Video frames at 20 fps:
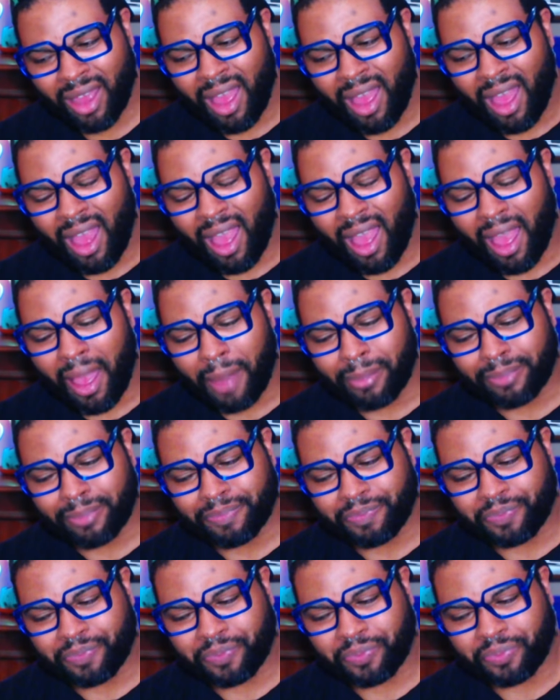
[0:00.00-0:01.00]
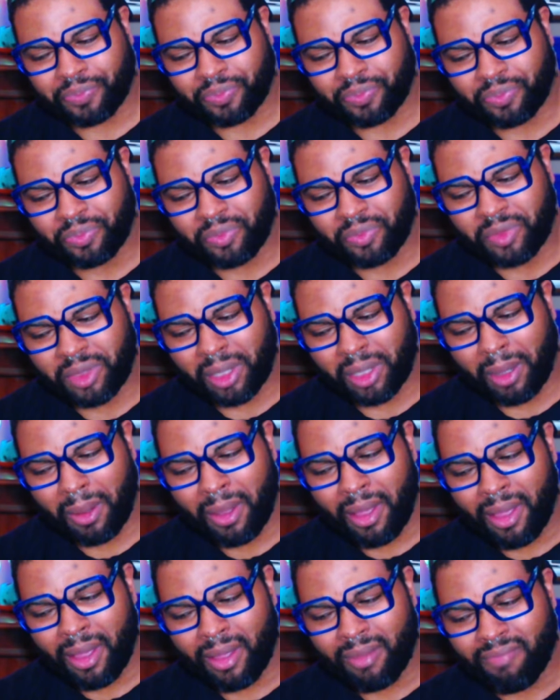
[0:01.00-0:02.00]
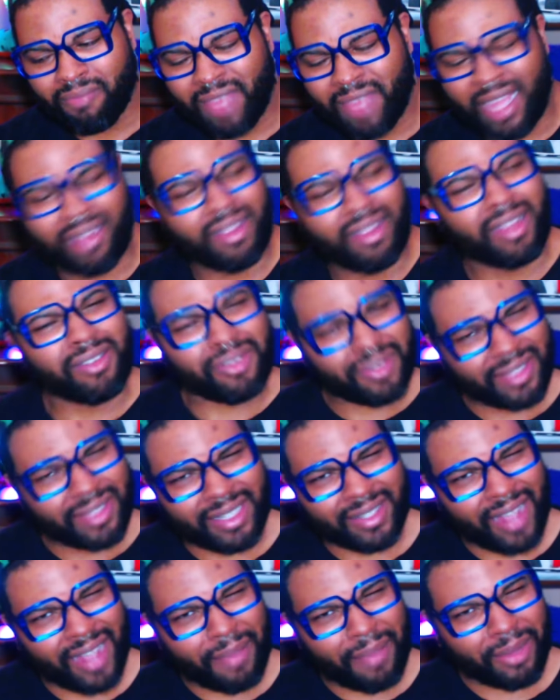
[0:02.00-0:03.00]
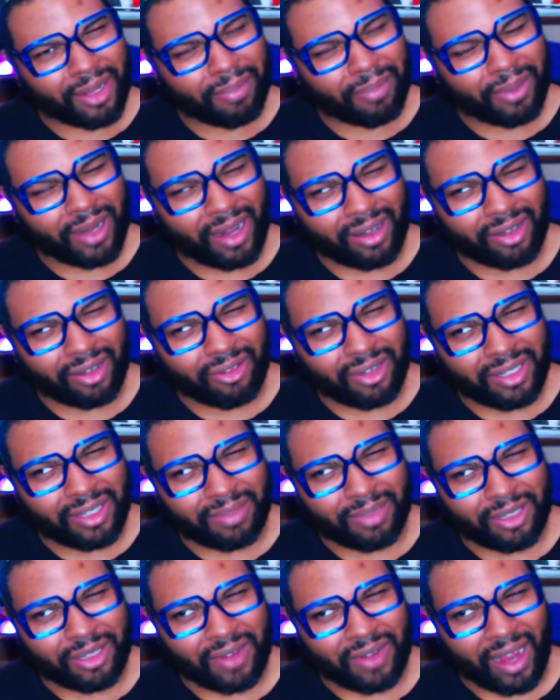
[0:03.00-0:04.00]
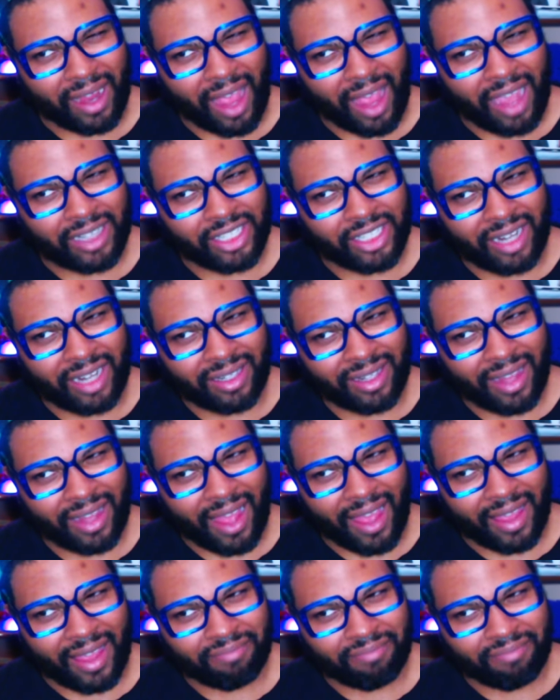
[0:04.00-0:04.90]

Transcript: Yeah, interesting timing to put out a Christmas track. I shan't lie.